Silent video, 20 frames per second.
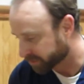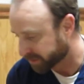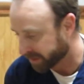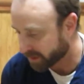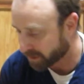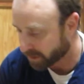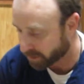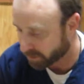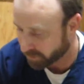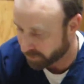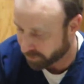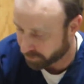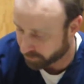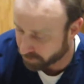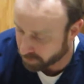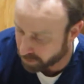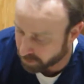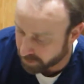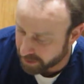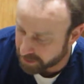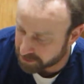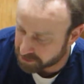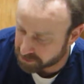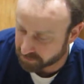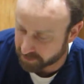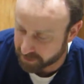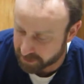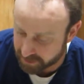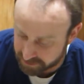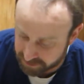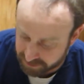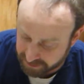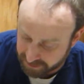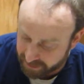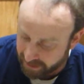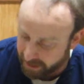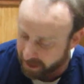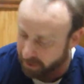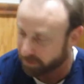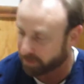getting a good thorough history and seeing
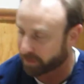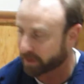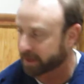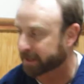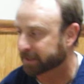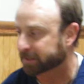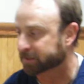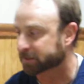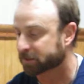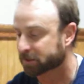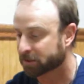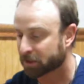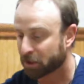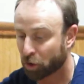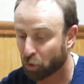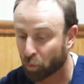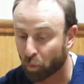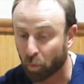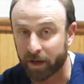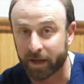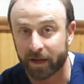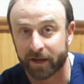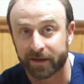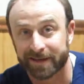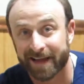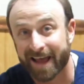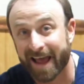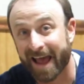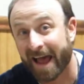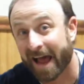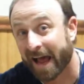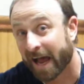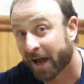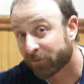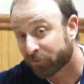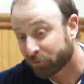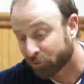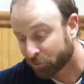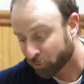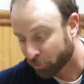how things went
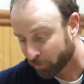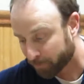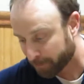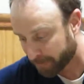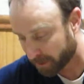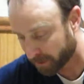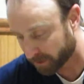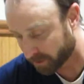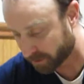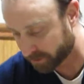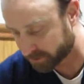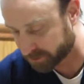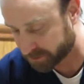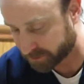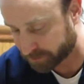after the